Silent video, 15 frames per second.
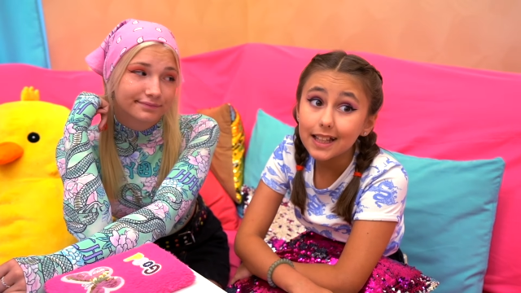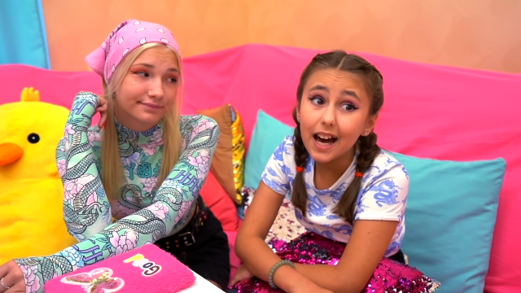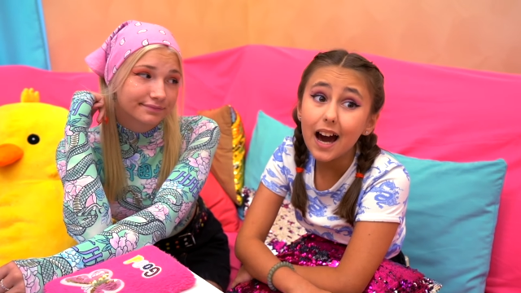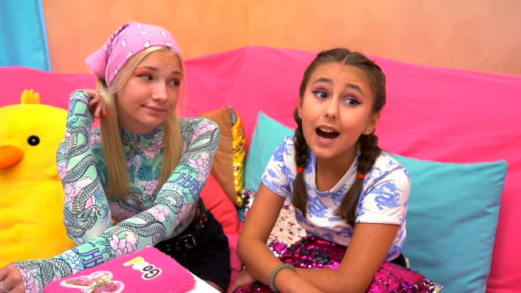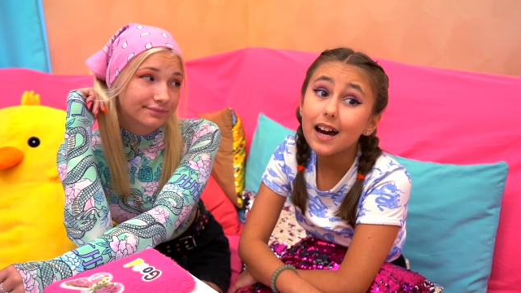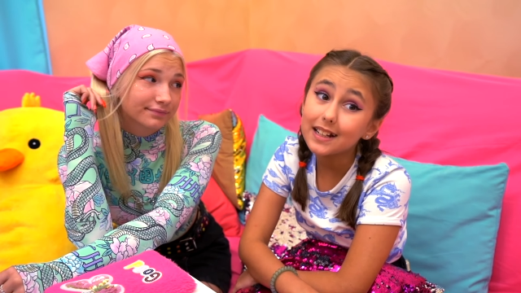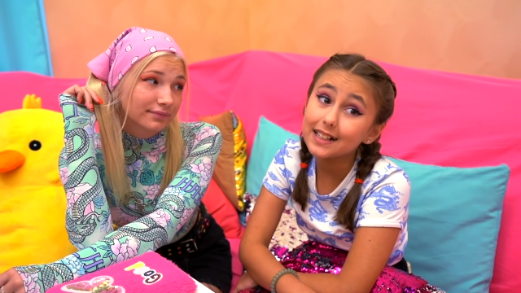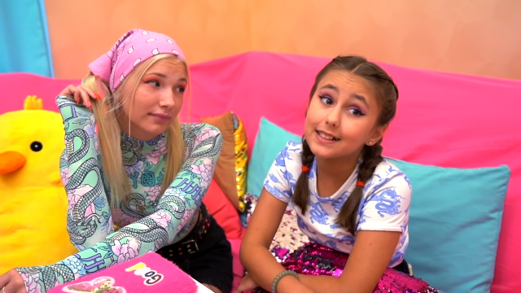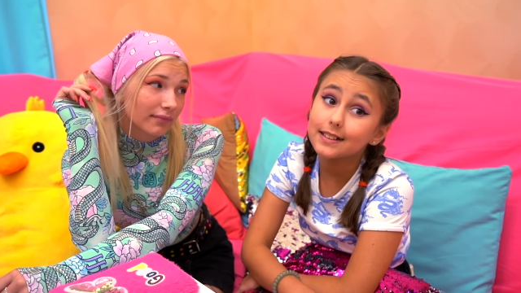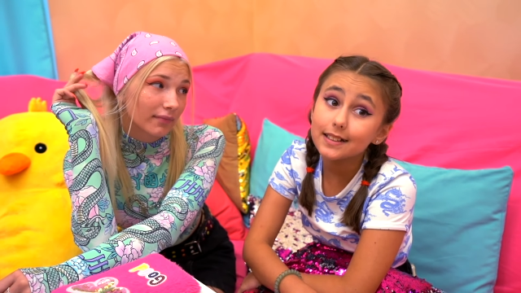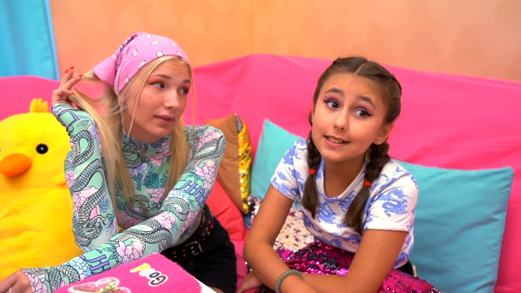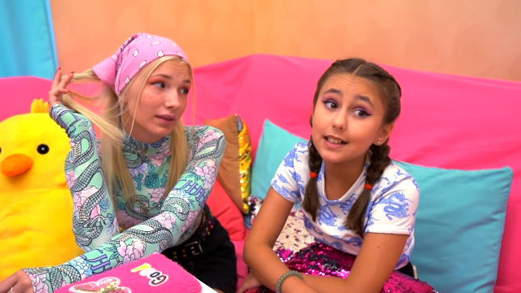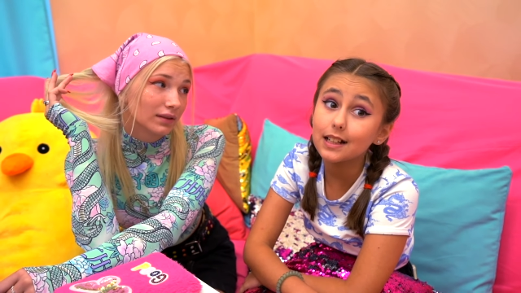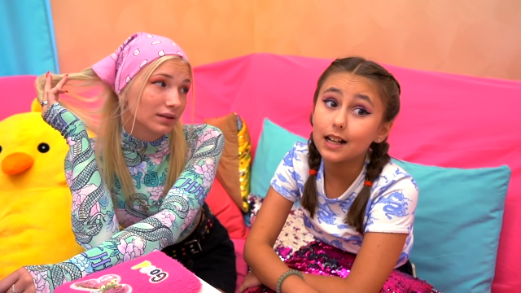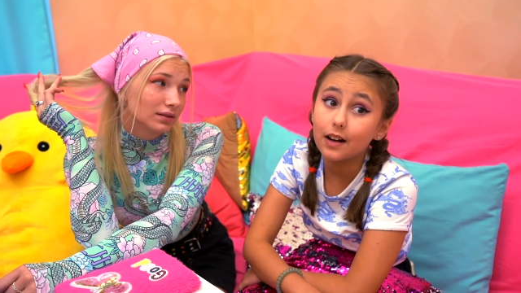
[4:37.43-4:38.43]
Speaker 1: Yes, our
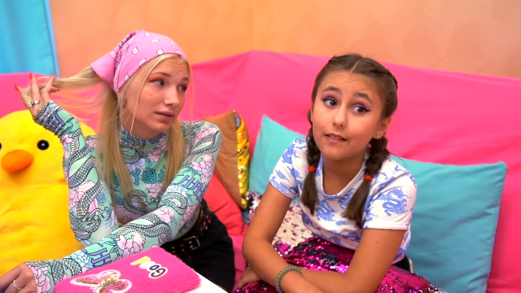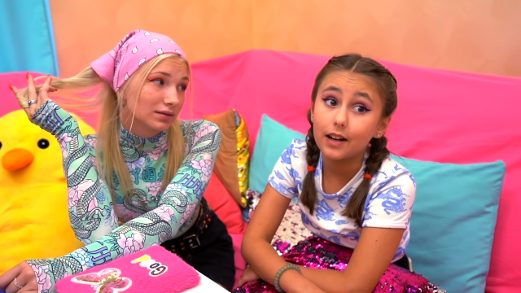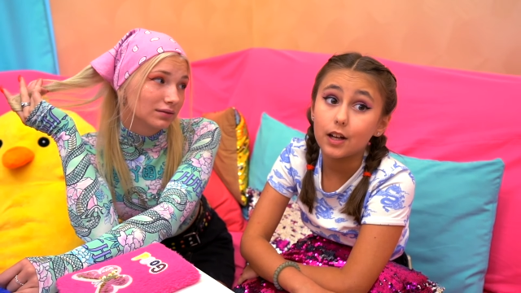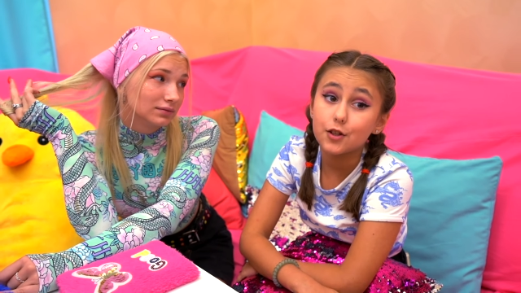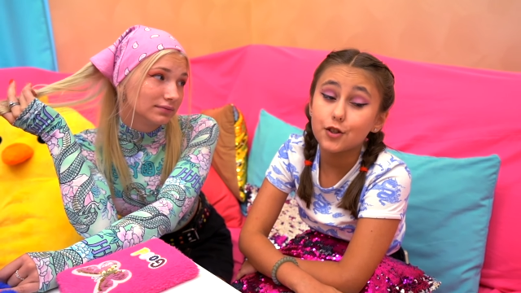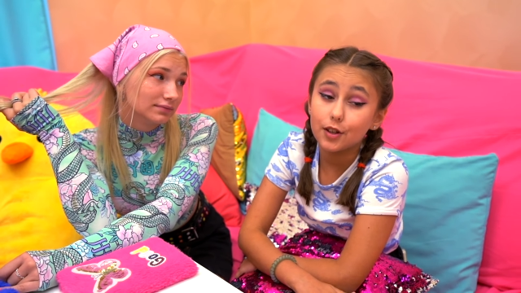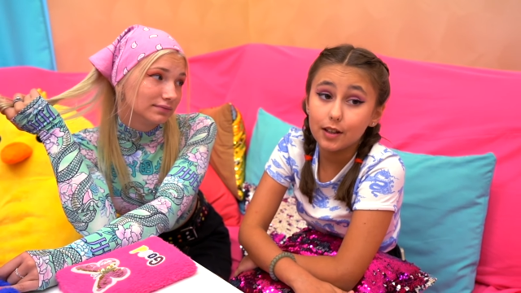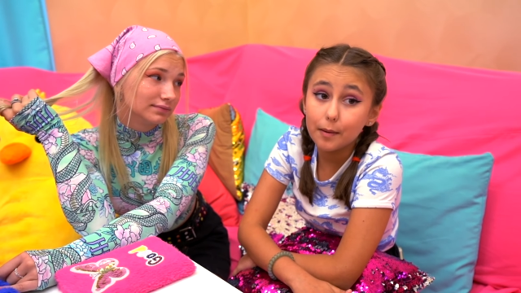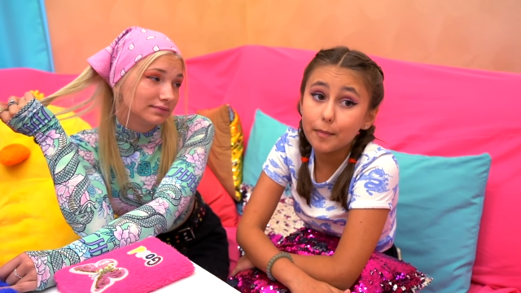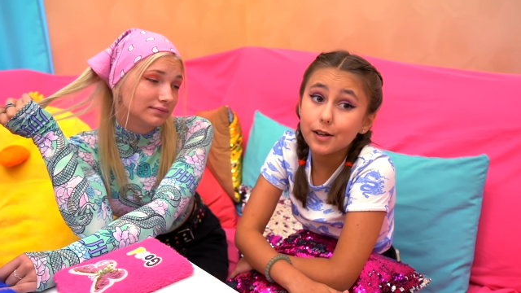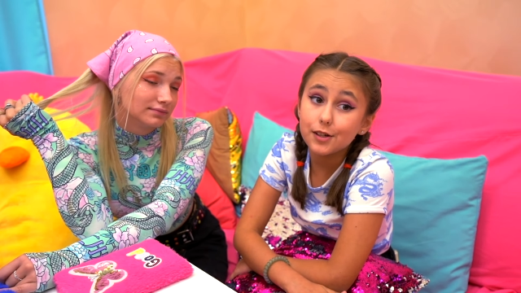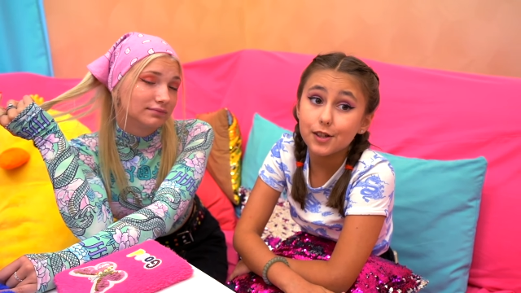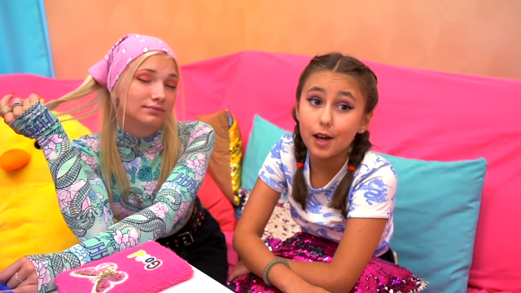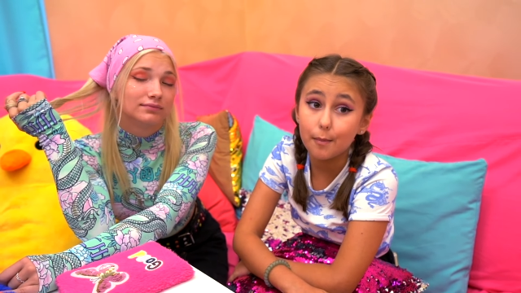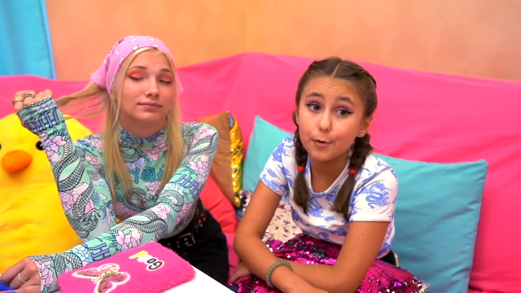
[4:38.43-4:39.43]
parents say that
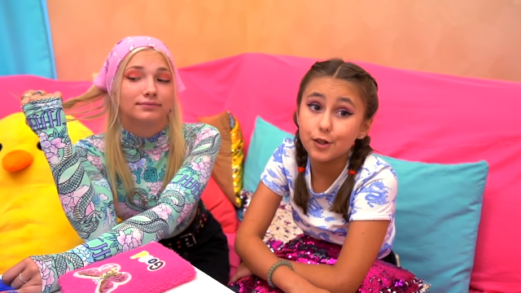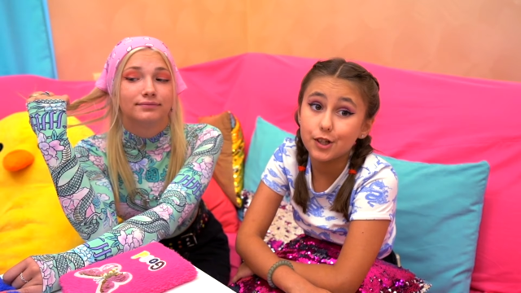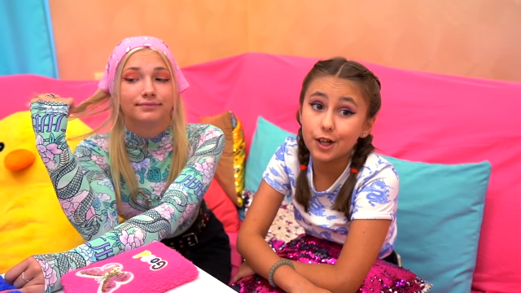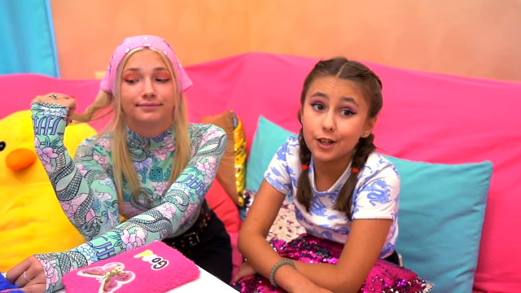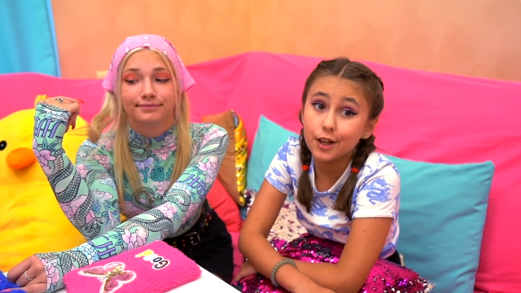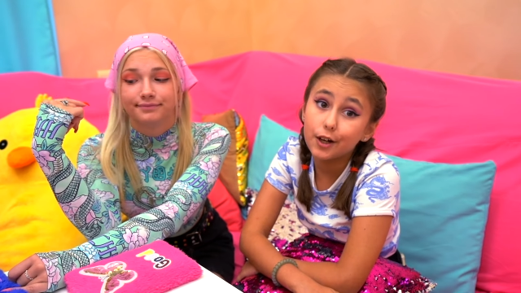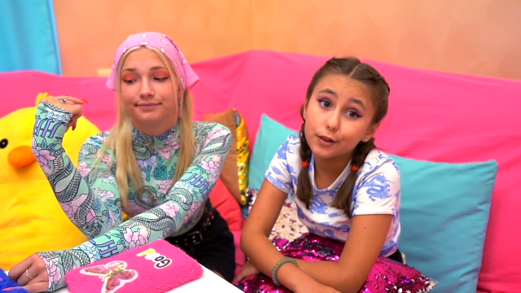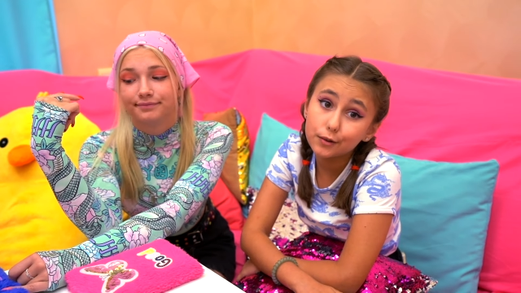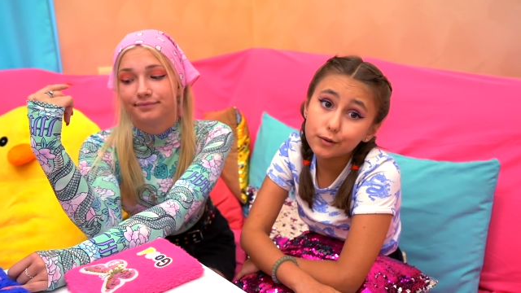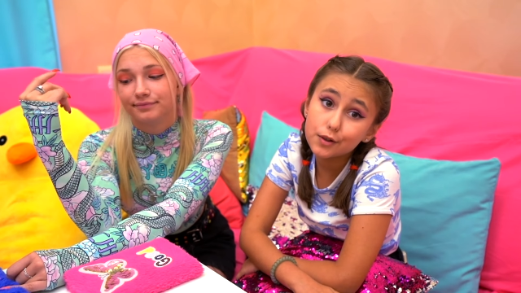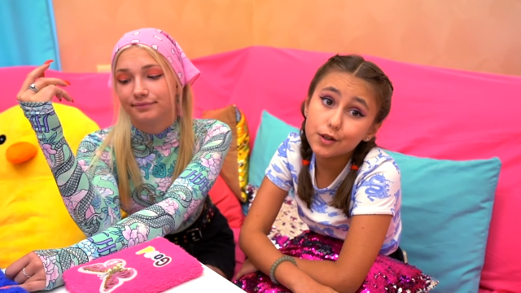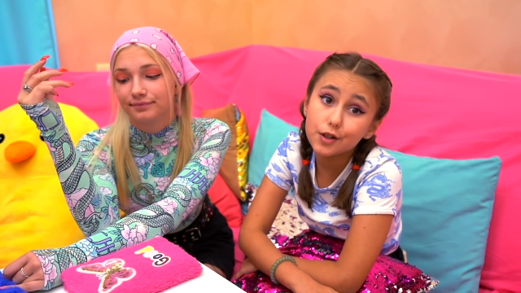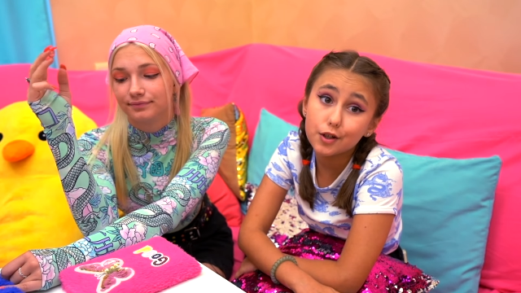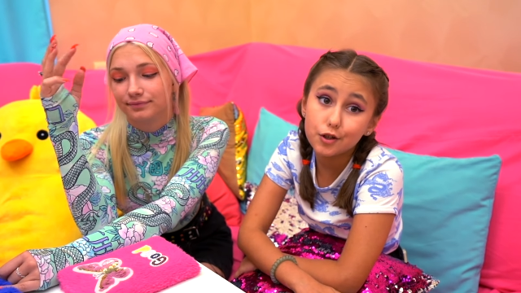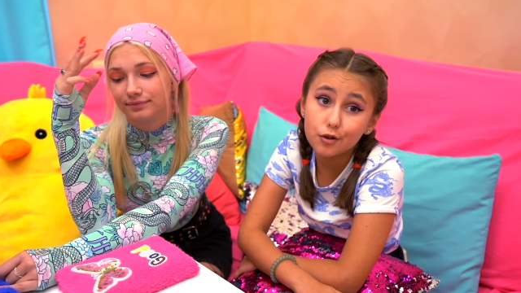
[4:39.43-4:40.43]
homeschooling is better
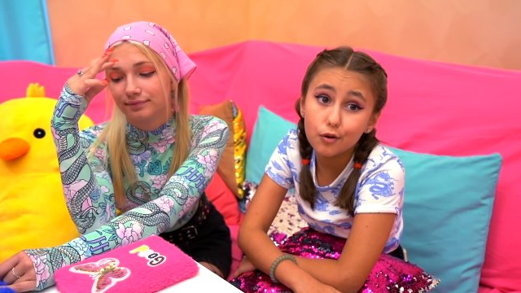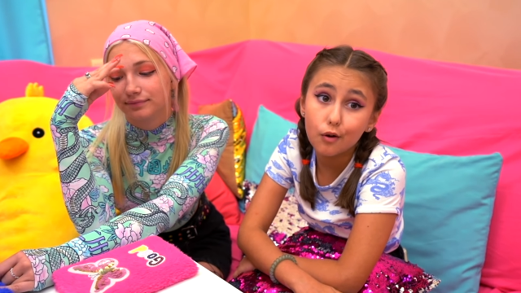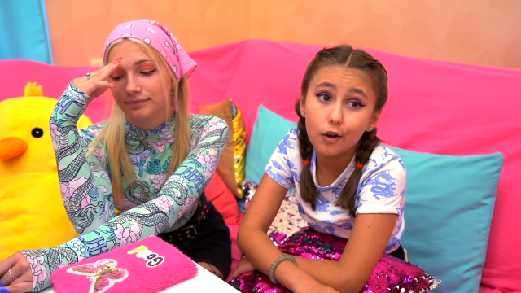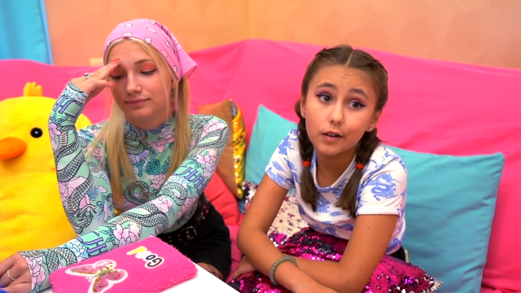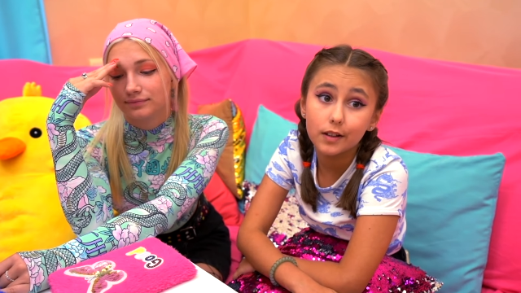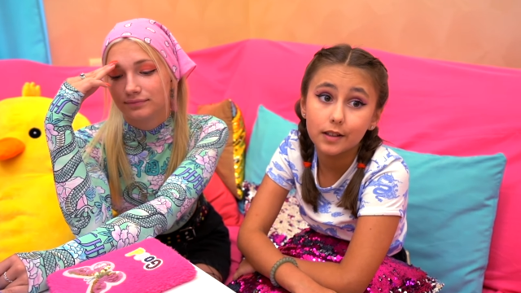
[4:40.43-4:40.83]
than normal